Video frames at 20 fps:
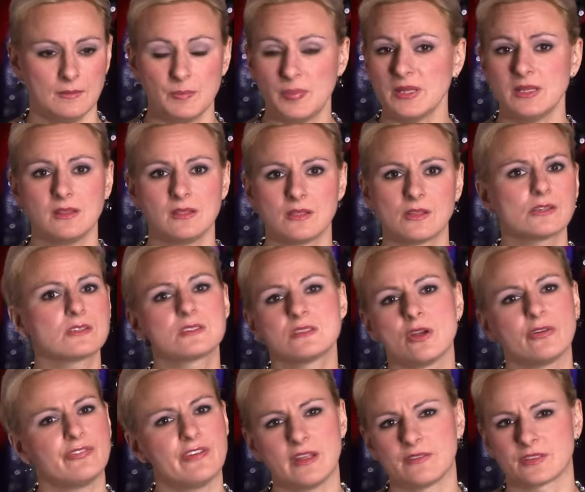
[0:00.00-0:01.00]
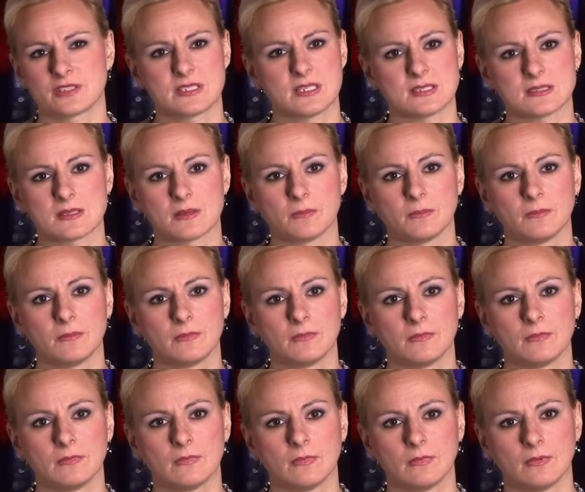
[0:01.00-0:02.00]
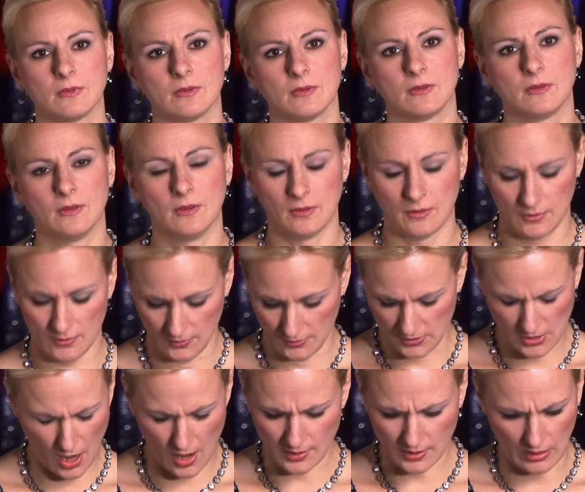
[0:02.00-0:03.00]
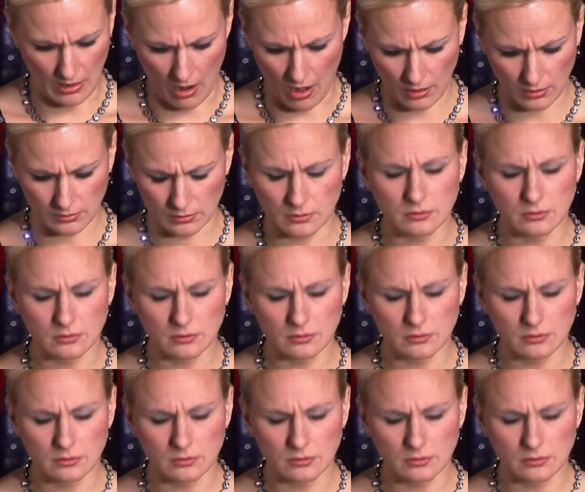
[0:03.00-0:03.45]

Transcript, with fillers: But there's no favoritism. Not at all.